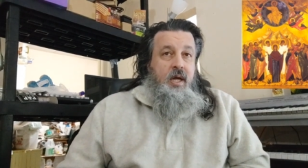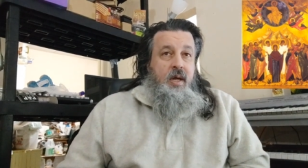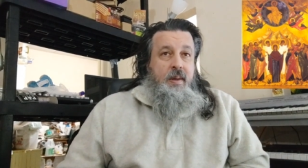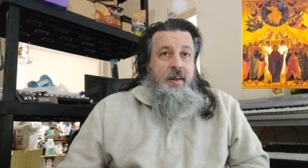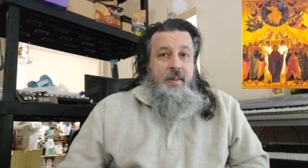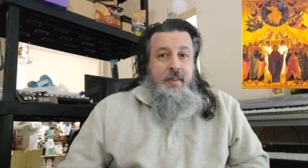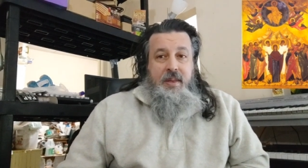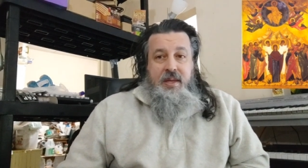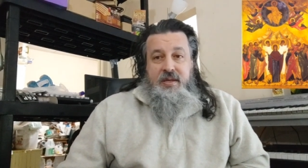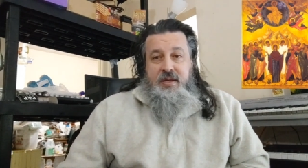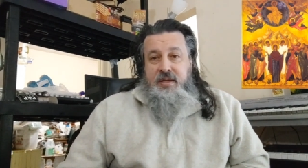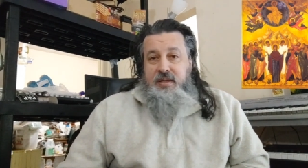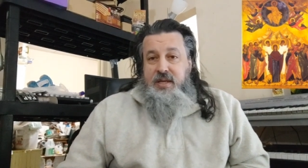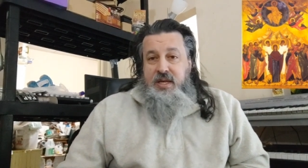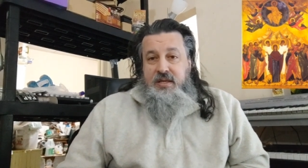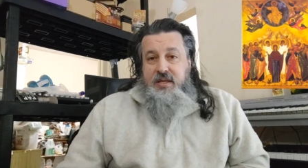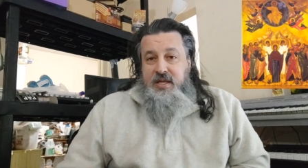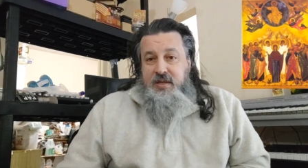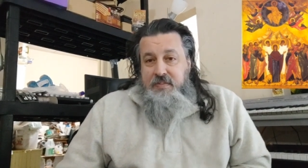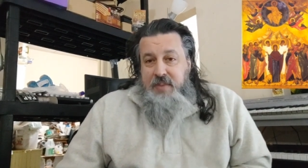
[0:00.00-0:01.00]
And this is
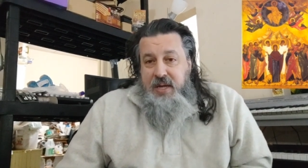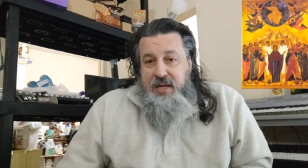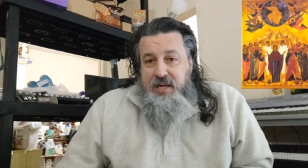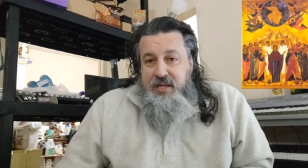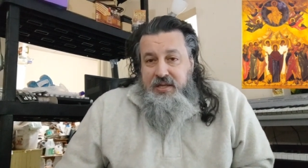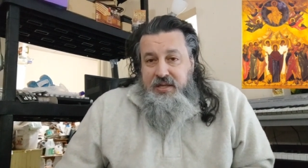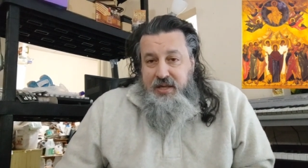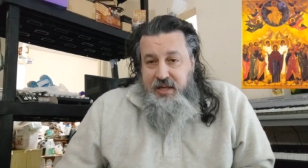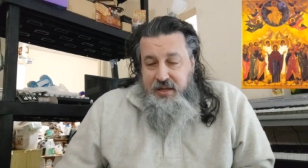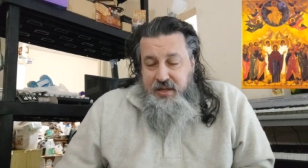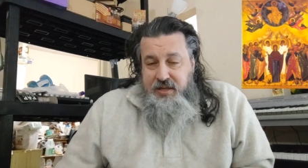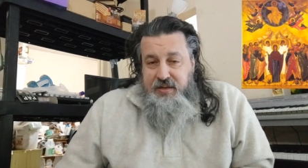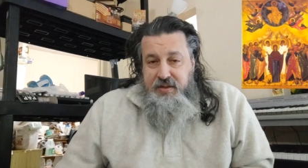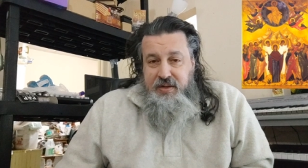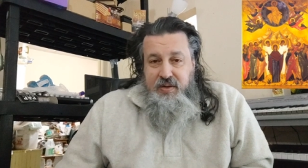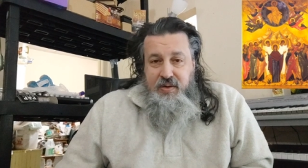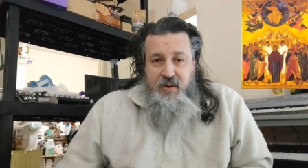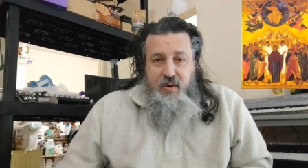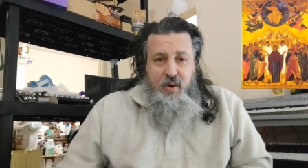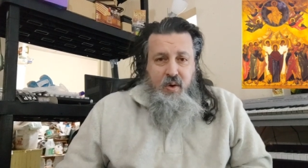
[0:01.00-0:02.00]
this is medicine.
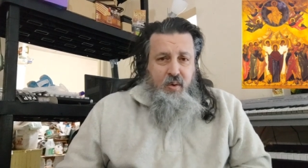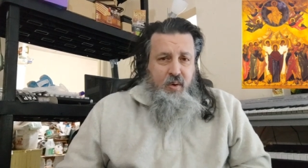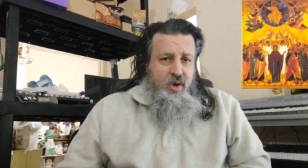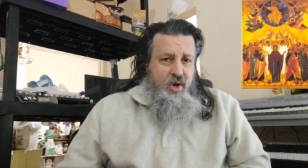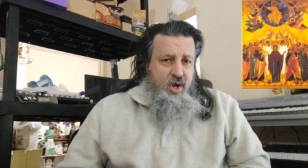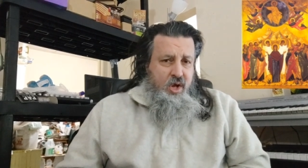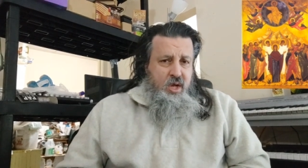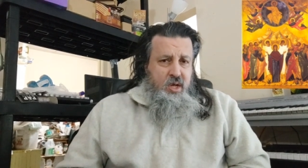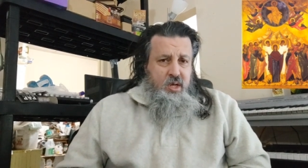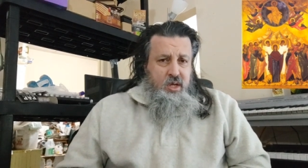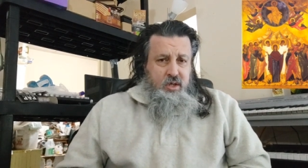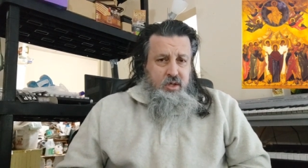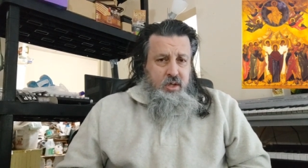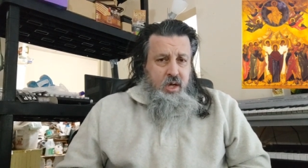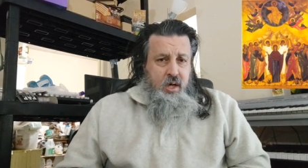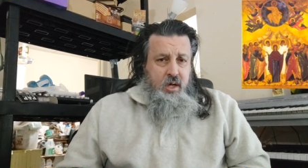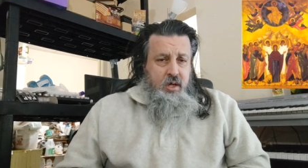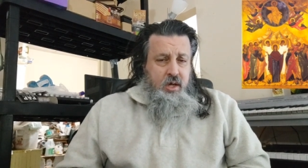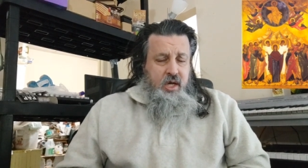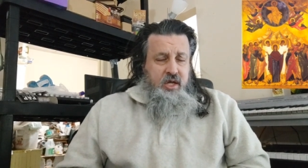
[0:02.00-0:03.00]
You know, oh, it's
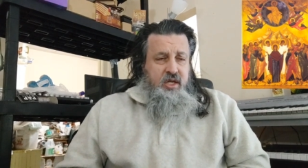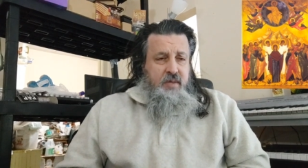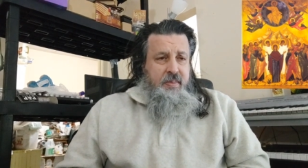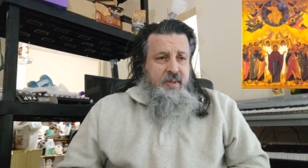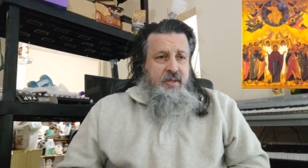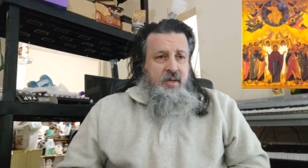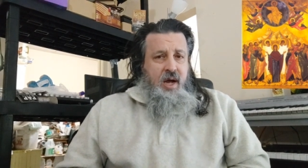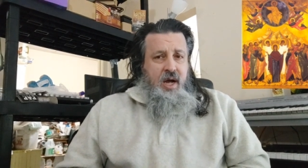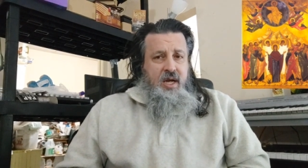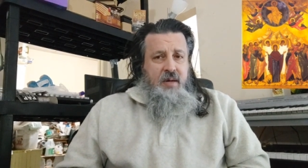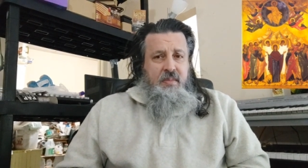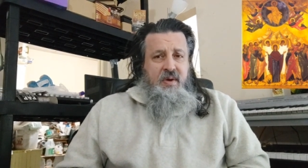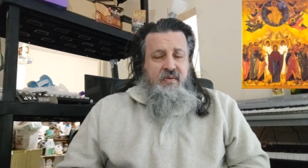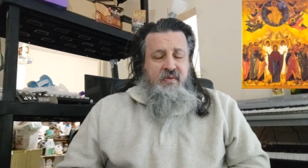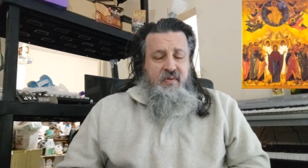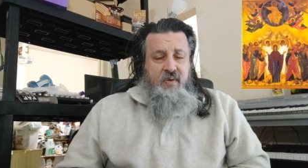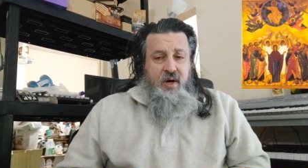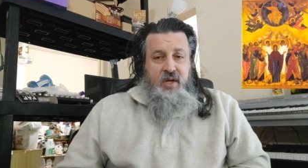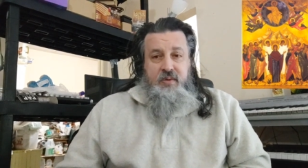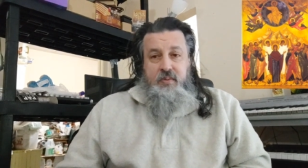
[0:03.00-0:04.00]
not nice to be talking
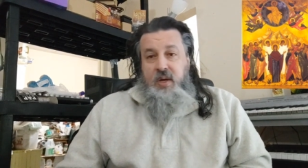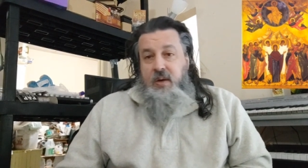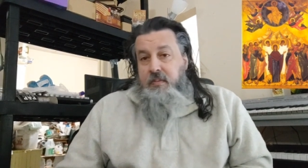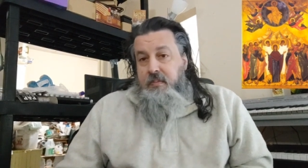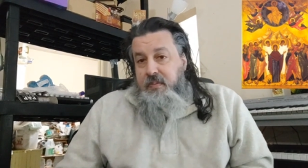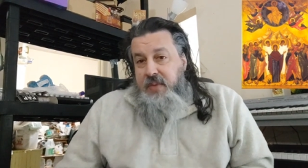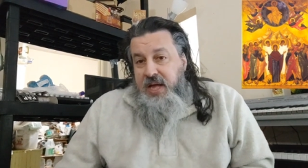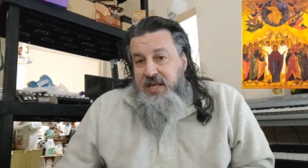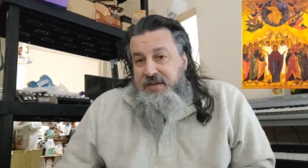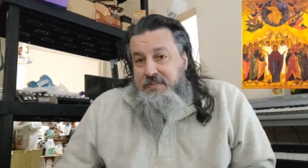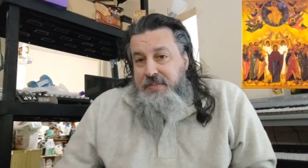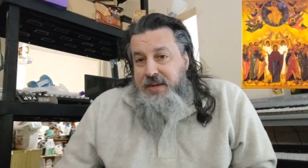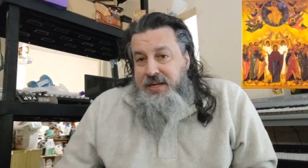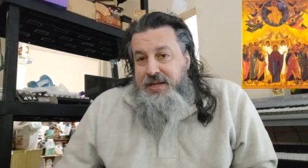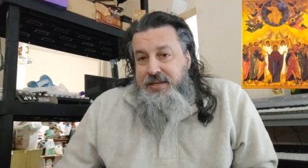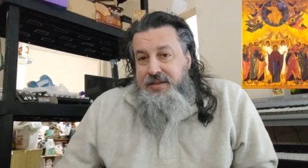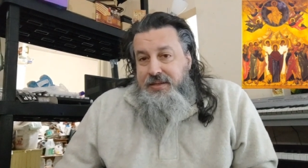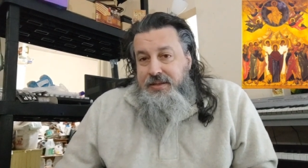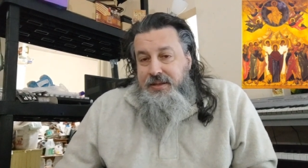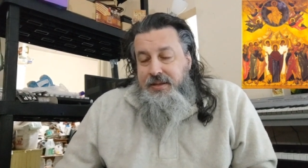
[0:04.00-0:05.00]
about farts. Well, that's
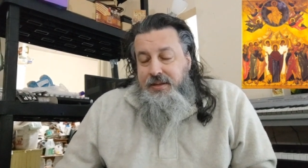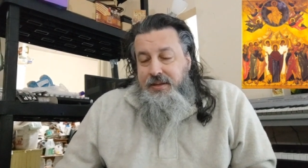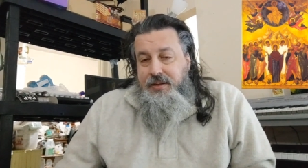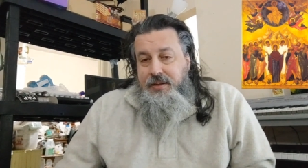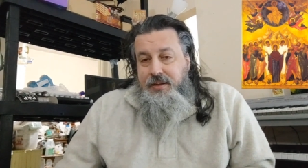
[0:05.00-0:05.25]
medicine.